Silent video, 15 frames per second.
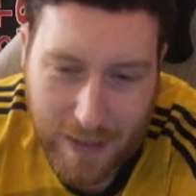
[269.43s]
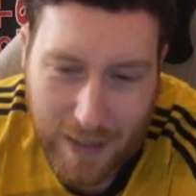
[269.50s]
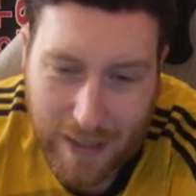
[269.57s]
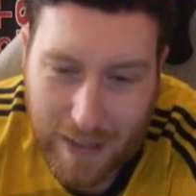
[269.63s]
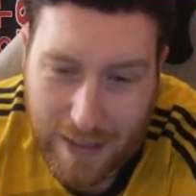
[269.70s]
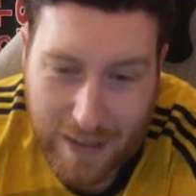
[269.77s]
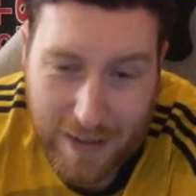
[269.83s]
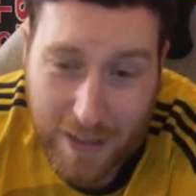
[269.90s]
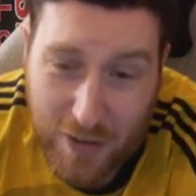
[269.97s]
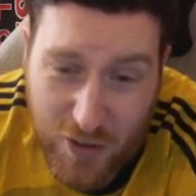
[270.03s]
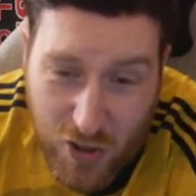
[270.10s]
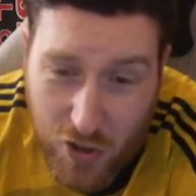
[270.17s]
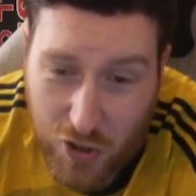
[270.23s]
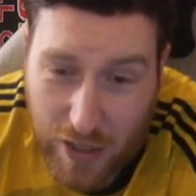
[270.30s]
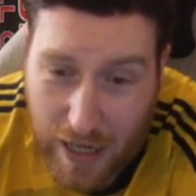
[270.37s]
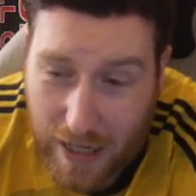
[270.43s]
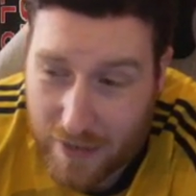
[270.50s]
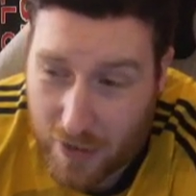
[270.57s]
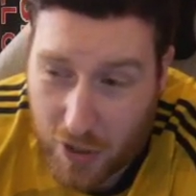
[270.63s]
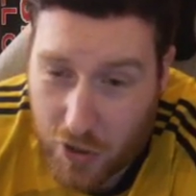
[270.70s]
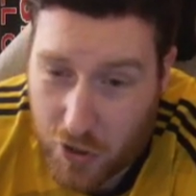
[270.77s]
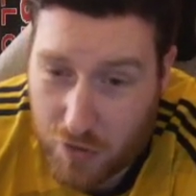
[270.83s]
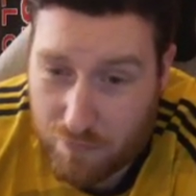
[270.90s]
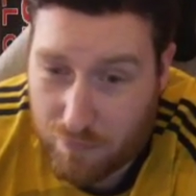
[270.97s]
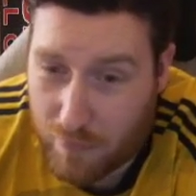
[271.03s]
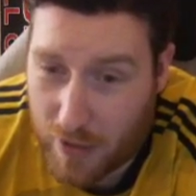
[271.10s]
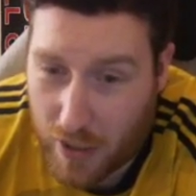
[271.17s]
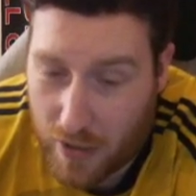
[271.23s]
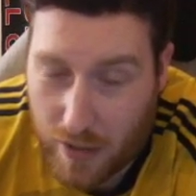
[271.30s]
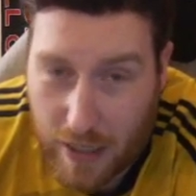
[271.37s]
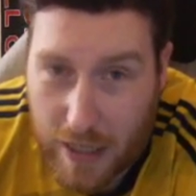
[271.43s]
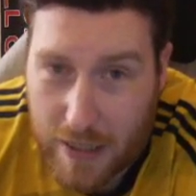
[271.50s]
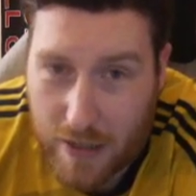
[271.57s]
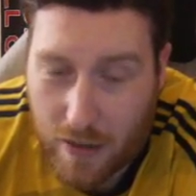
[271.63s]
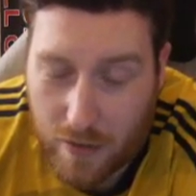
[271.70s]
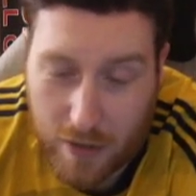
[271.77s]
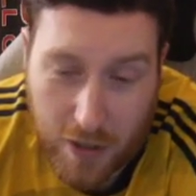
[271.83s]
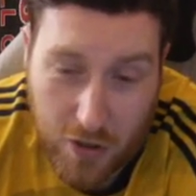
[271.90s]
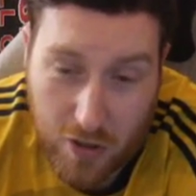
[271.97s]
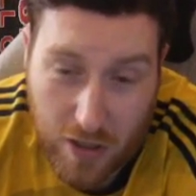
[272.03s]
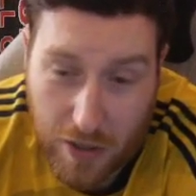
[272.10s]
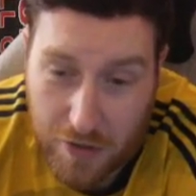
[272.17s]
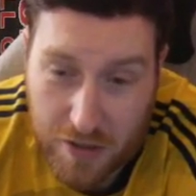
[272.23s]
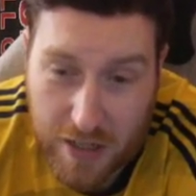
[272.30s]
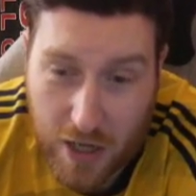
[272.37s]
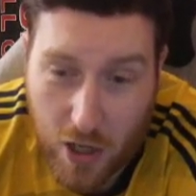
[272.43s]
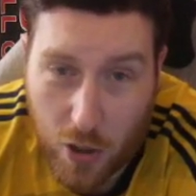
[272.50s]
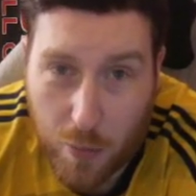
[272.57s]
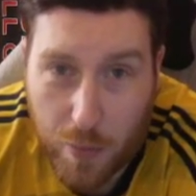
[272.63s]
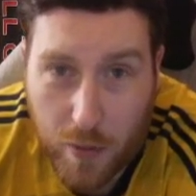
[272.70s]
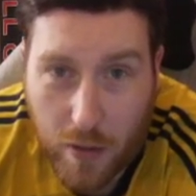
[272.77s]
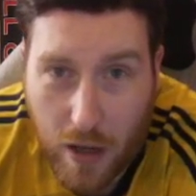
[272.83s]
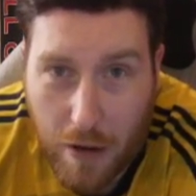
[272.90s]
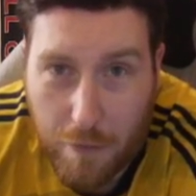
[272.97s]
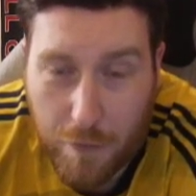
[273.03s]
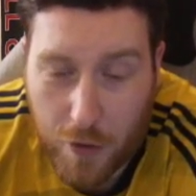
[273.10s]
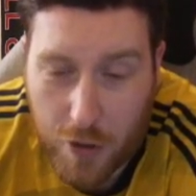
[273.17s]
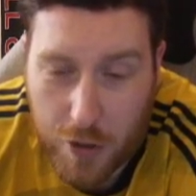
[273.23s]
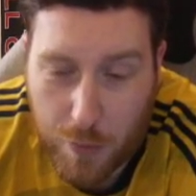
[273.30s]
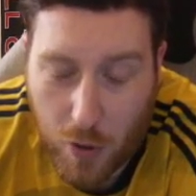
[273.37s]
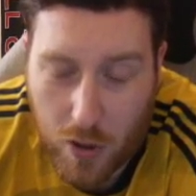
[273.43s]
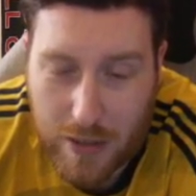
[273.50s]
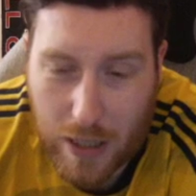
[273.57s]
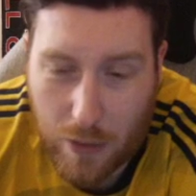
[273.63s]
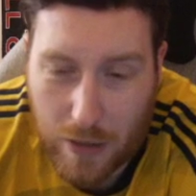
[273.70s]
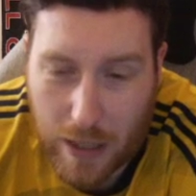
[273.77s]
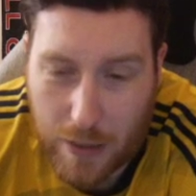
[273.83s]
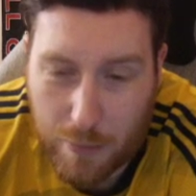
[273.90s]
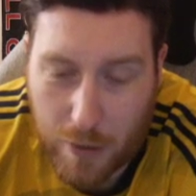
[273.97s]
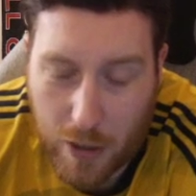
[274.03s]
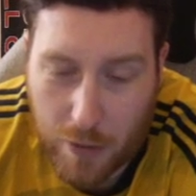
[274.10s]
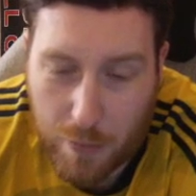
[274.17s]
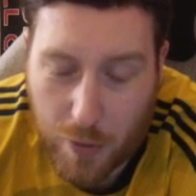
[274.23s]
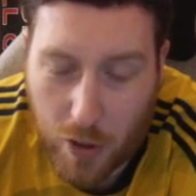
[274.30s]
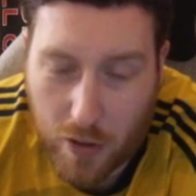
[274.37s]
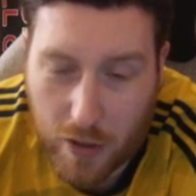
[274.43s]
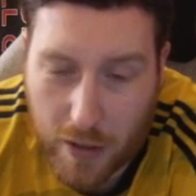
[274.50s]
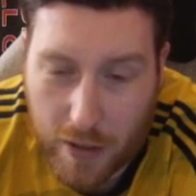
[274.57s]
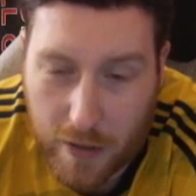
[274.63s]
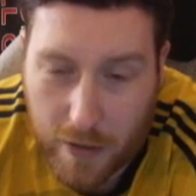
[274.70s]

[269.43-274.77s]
They just can't. They just know how to stay up. And for a small town like Burnley,